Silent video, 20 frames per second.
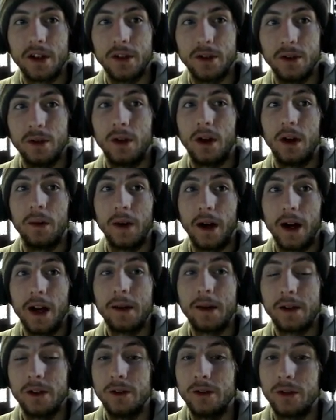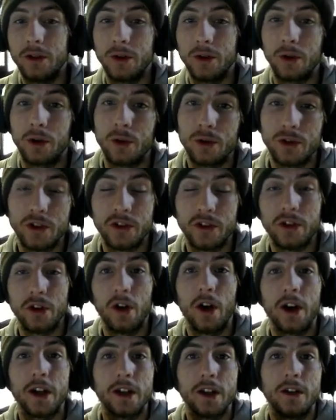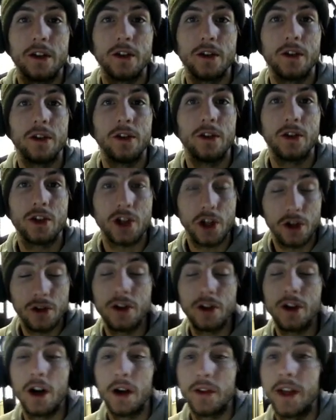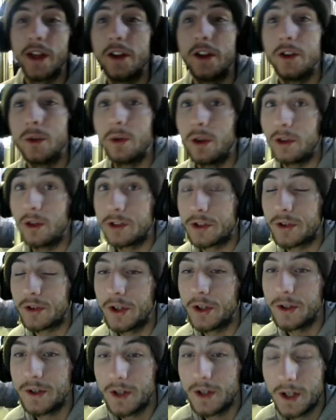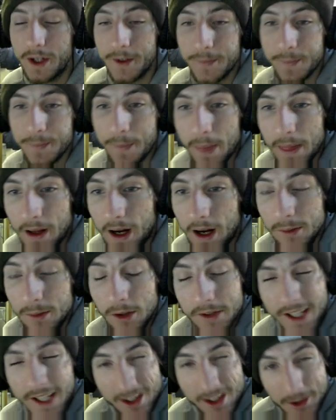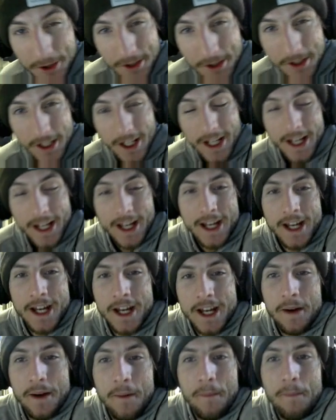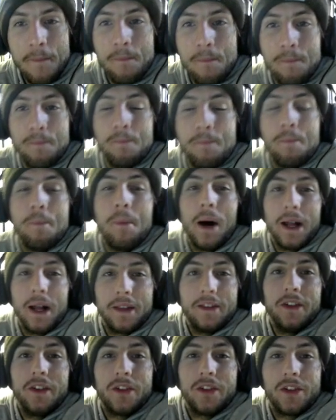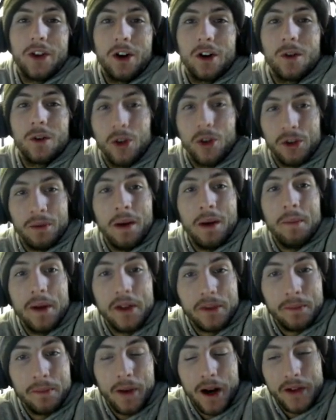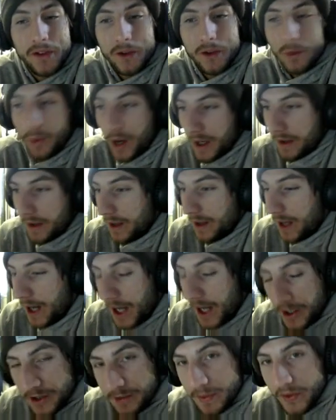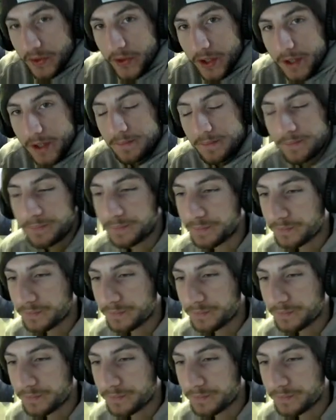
I am going to do a tutorial just so I can show you guys how to do it on your own. I'm not that good, but this song was my best mastered one, 100%.